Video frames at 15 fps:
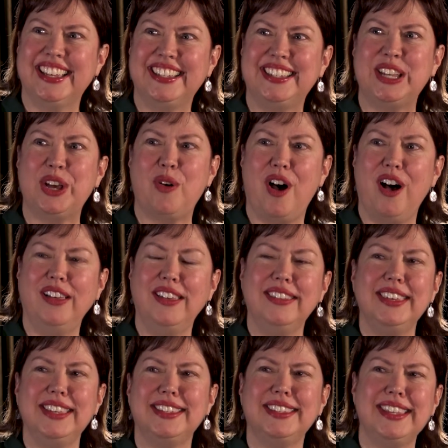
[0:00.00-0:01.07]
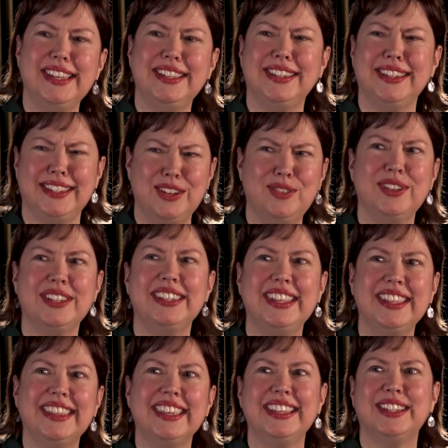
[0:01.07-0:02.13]
So all of these things, these
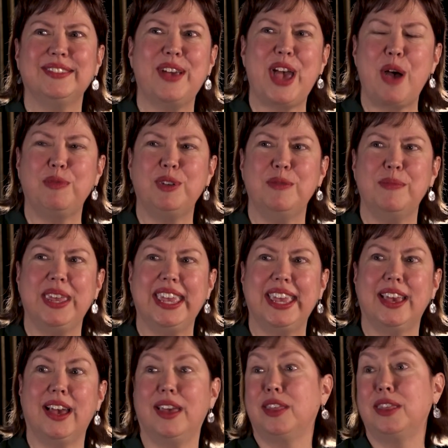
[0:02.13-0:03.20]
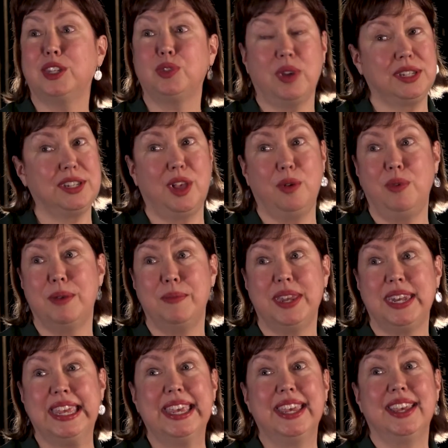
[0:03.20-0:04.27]
interesting things have happened to me. That's why I tell
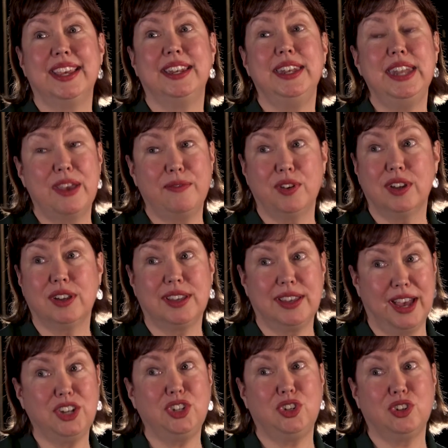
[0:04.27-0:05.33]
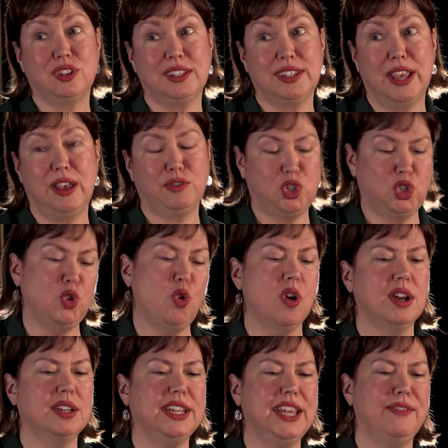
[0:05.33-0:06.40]
women, never cut yourself
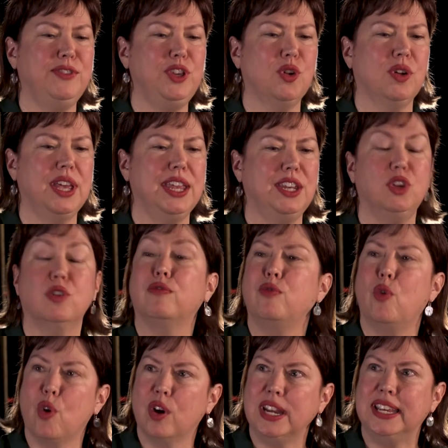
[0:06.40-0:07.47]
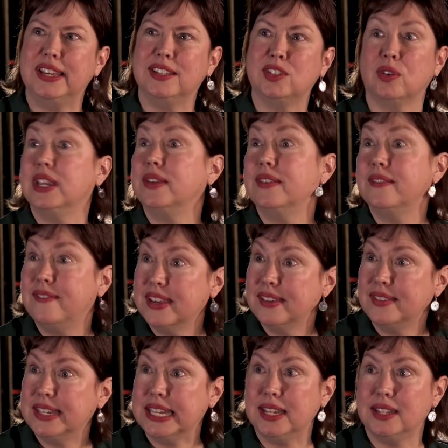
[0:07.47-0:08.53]
short if you're in your 40s or even
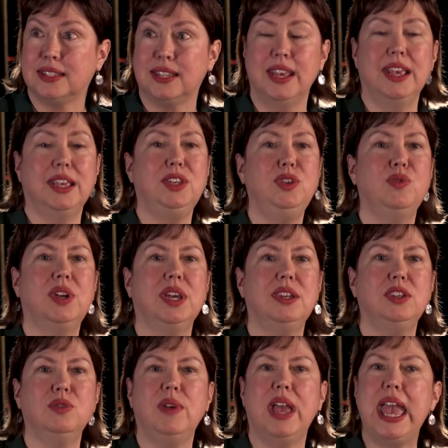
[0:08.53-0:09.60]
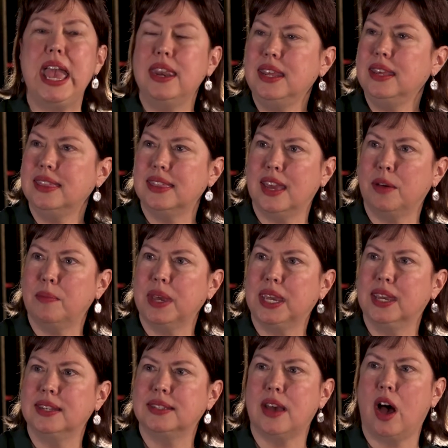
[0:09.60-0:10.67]
50s. You can do anything
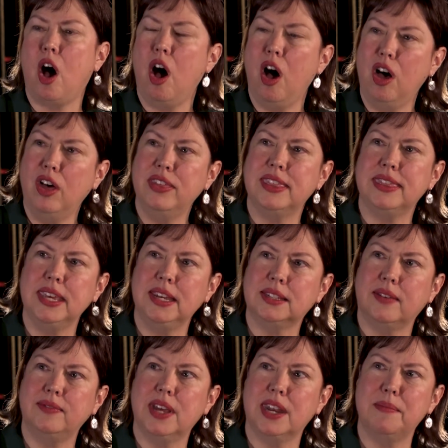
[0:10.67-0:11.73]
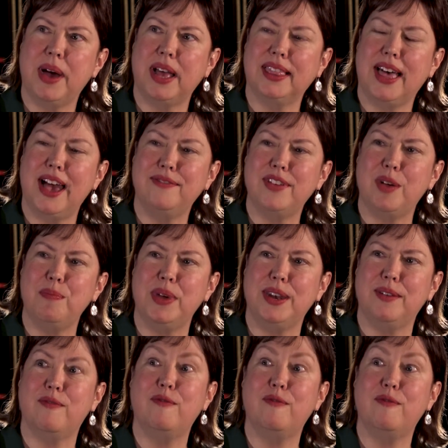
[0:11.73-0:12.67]
because all the things I've done in my life have been